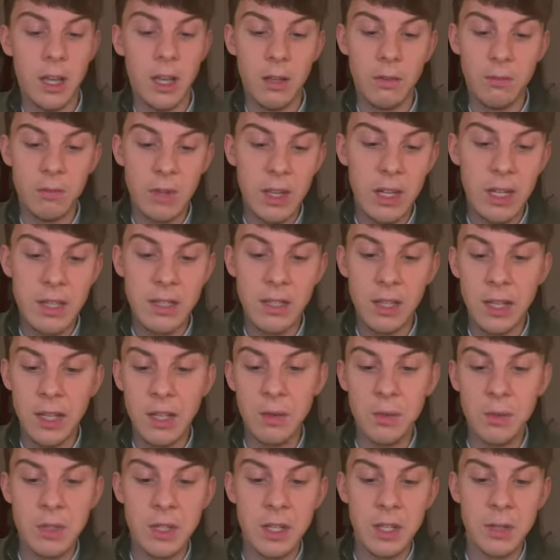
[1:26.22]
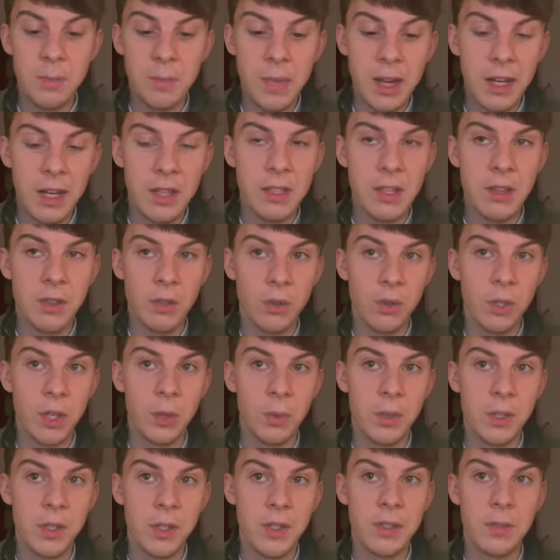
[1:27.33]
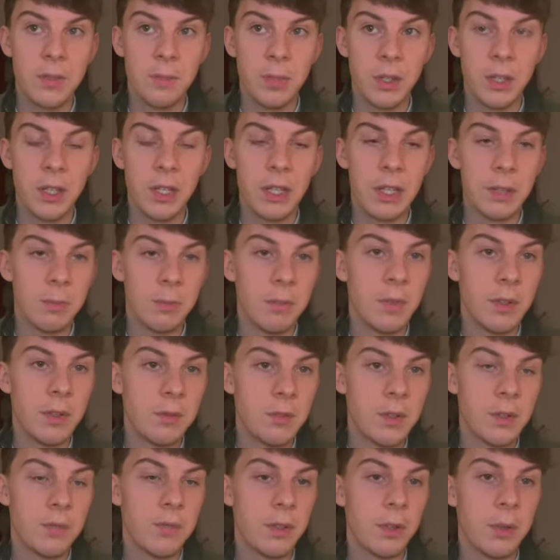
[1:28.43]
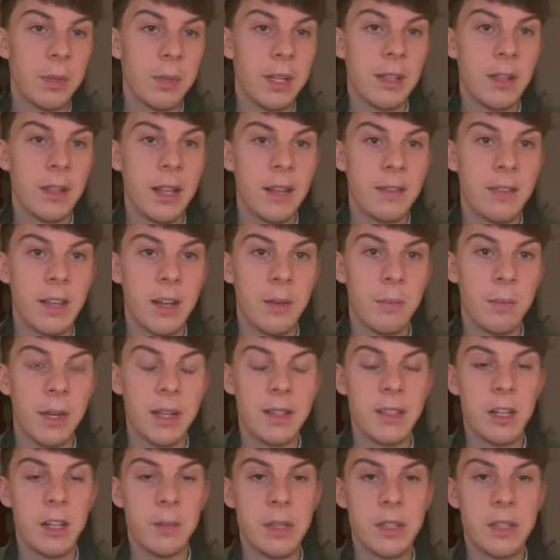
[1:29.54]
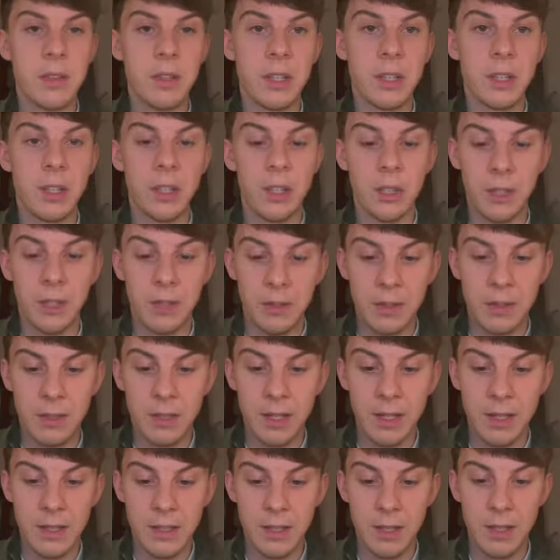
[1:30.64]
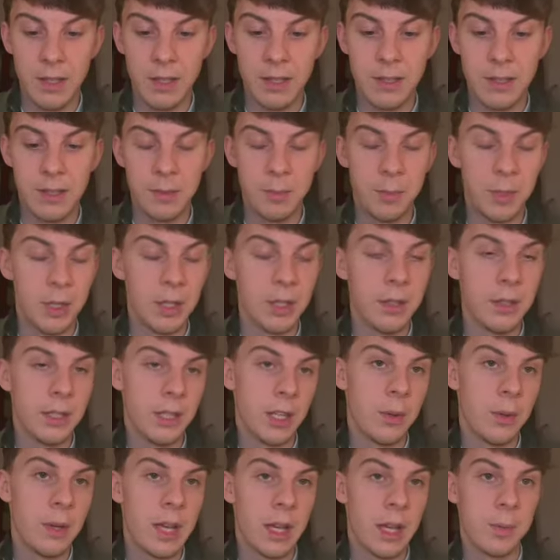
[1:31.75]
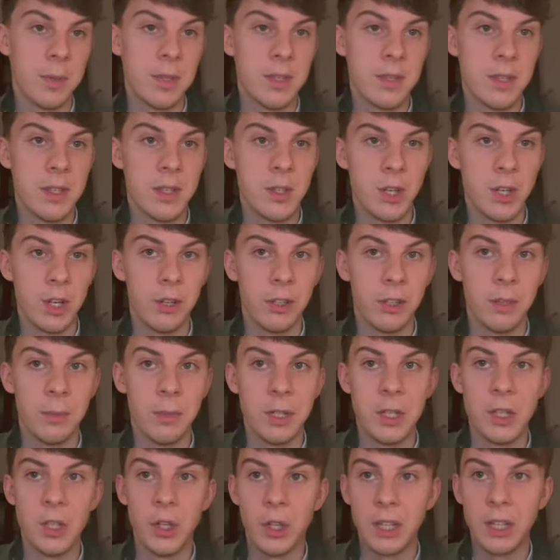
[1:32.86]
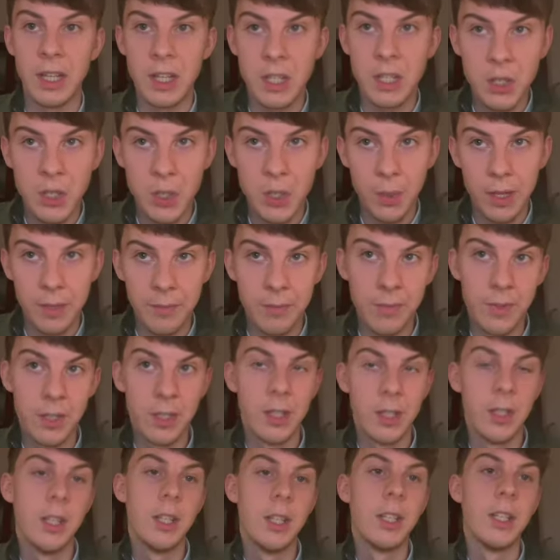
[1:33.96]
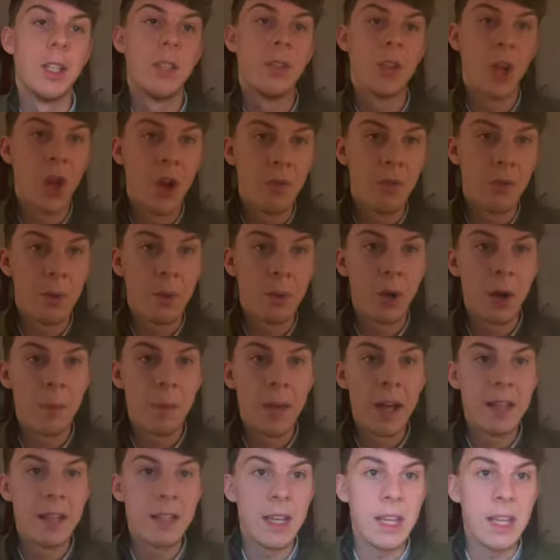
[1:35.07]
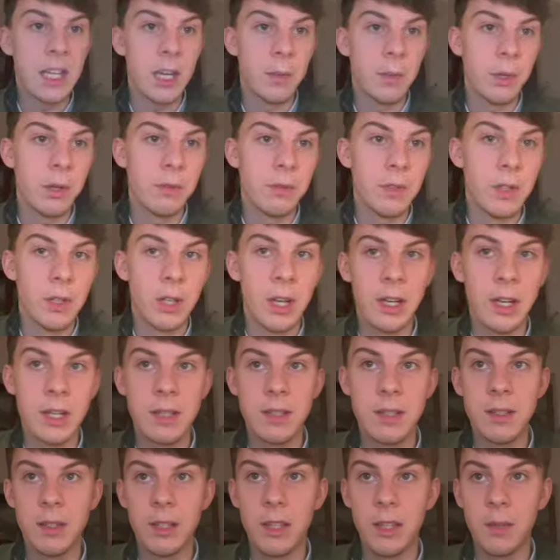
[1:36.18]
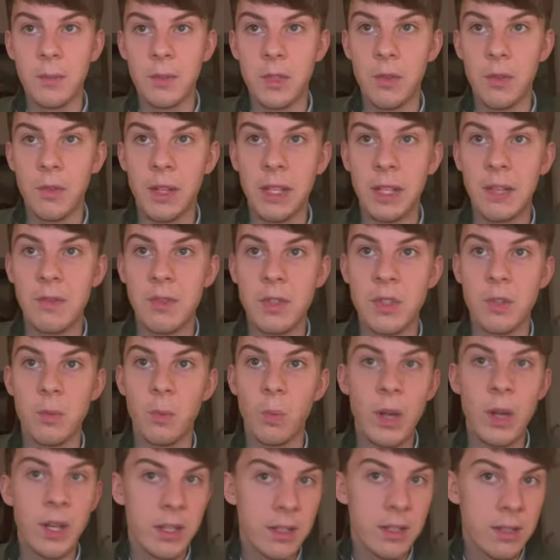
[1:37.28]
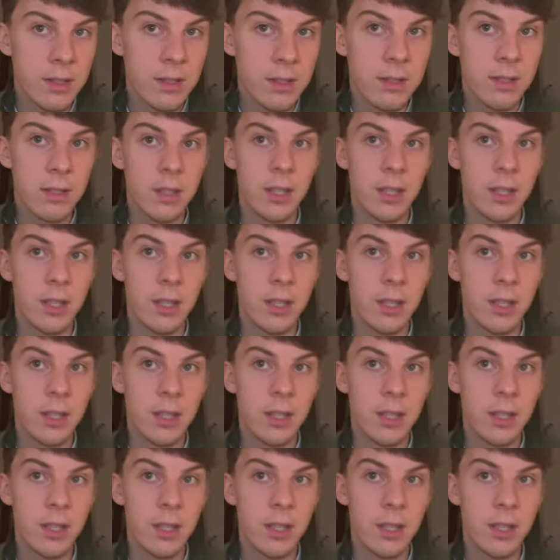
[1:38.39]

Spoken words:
realistically, it wasn't as bad as I thought it was, but I just felt a bit let down by Tell Me Something Girl and Dice Art. But you know, it happens, it's Cheltenham, and you've got to get used to it. So hopefully we've got a better day coming up for you guys, so hopefully we can give you some winners.